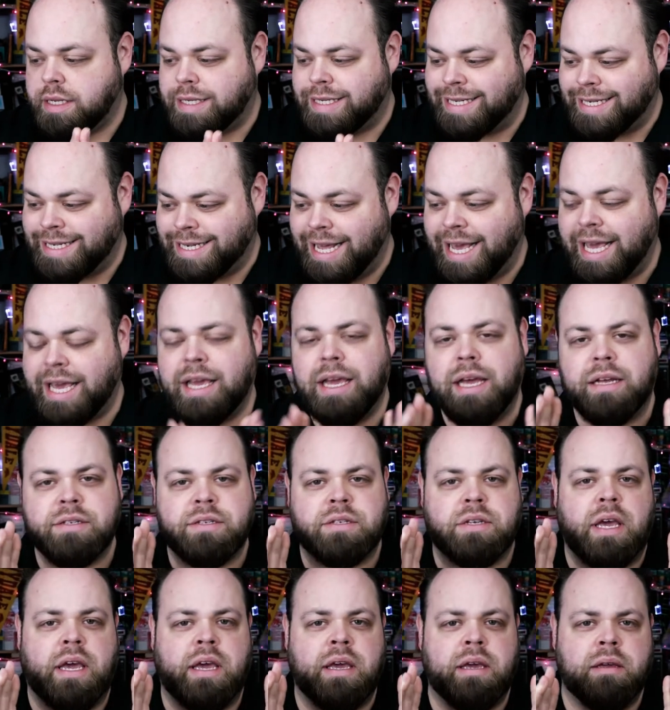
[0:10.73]
Today
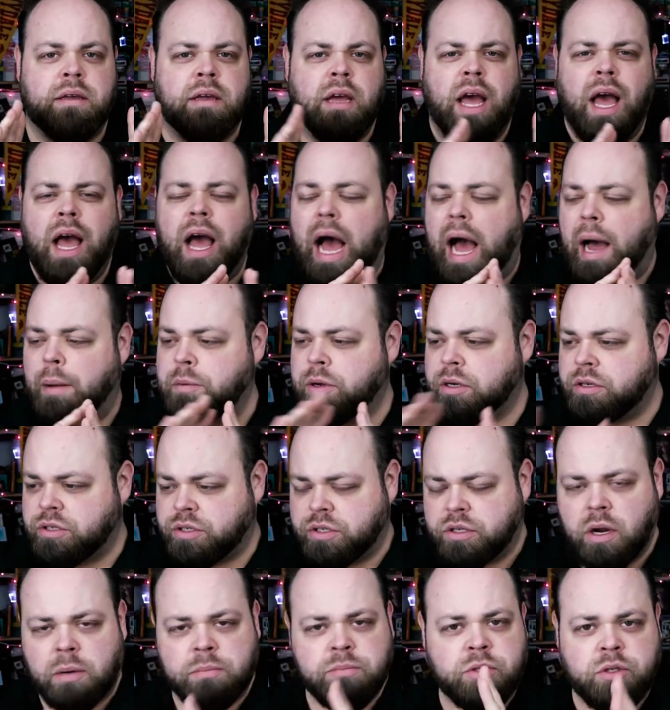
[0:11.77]
is a I'm going
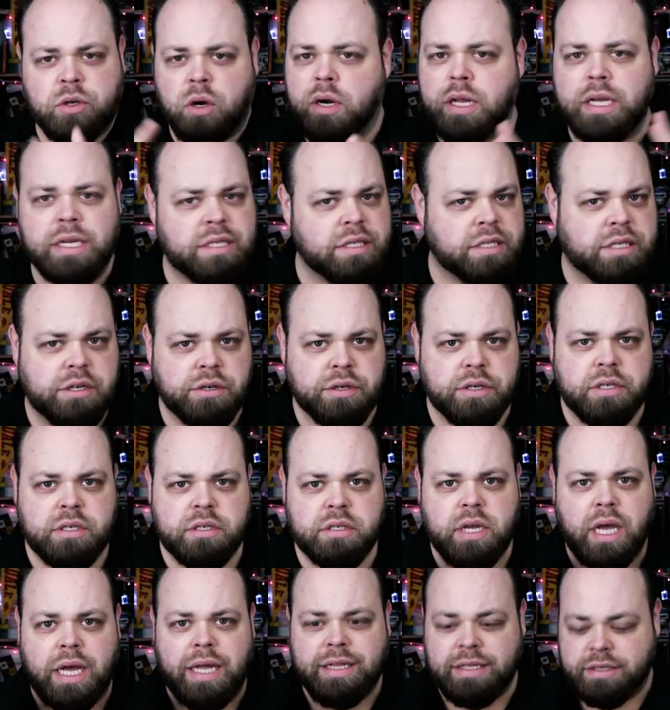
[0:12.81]
to I'm starting a series.